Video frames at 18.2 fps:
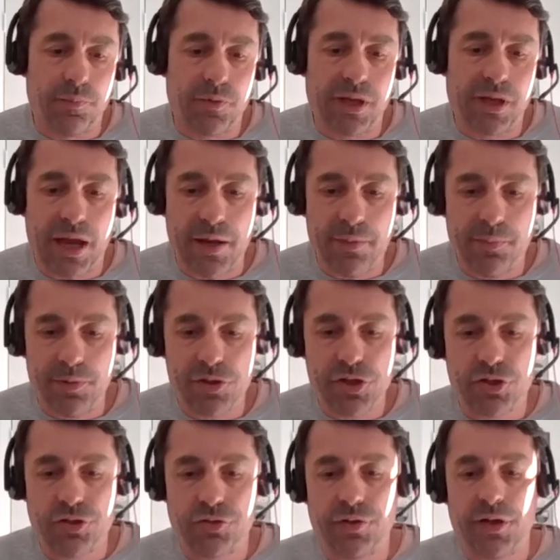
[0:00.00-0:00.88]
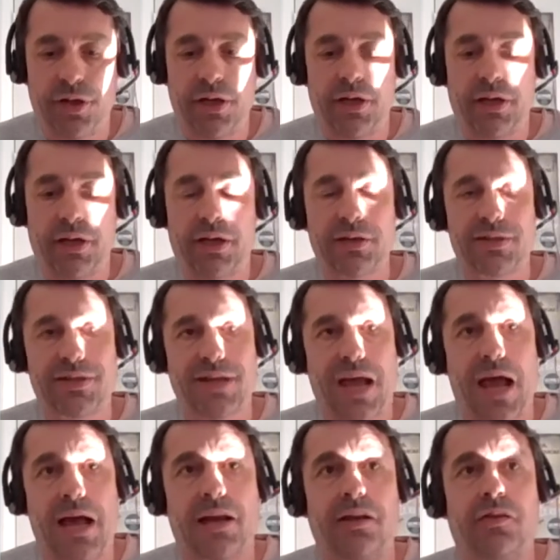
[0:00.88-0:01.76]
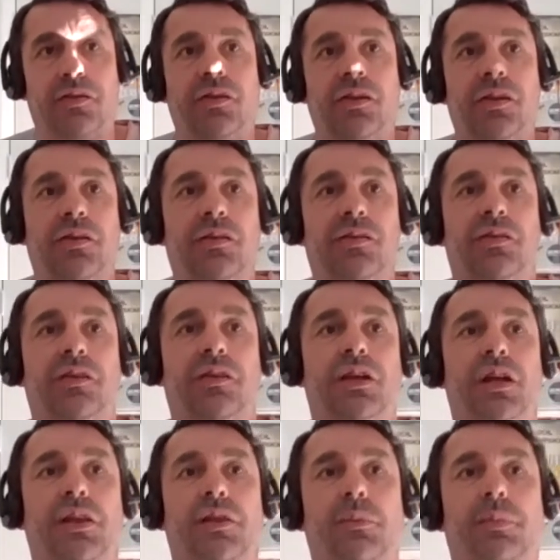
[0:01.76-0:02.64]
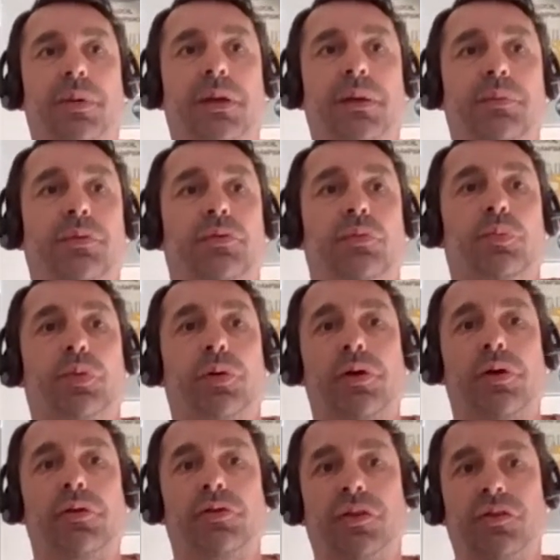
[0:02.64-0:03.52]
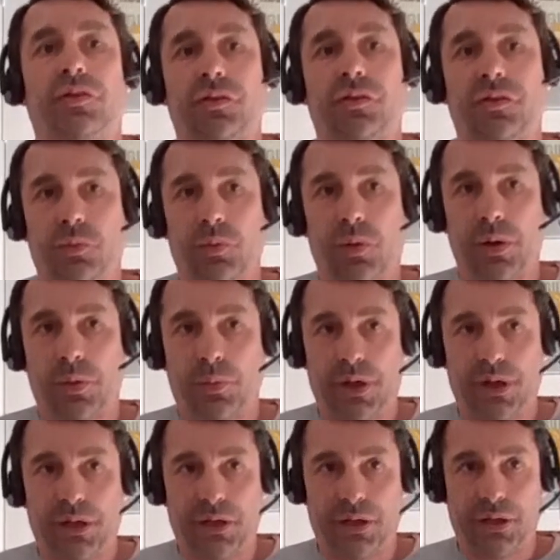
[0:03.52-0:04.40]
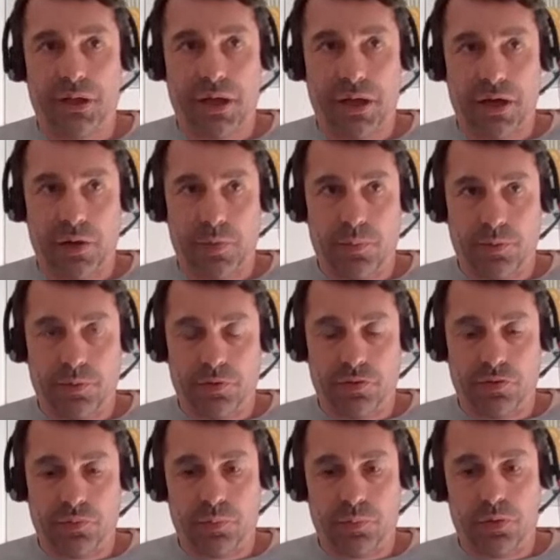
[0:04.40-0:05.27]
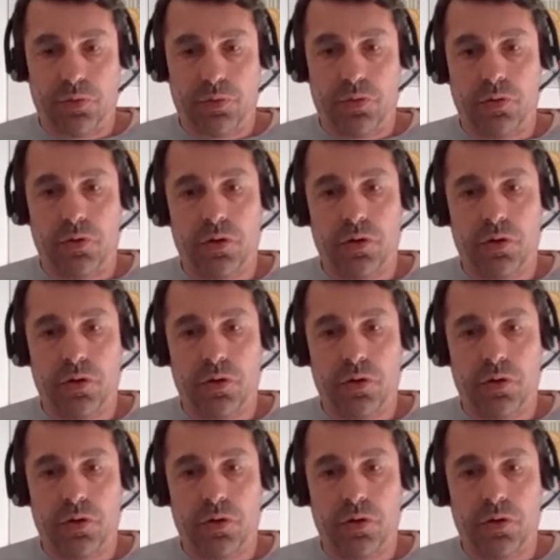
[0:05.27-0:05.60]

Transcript: chemistry, catalysis, and other people's processes where we can help and support.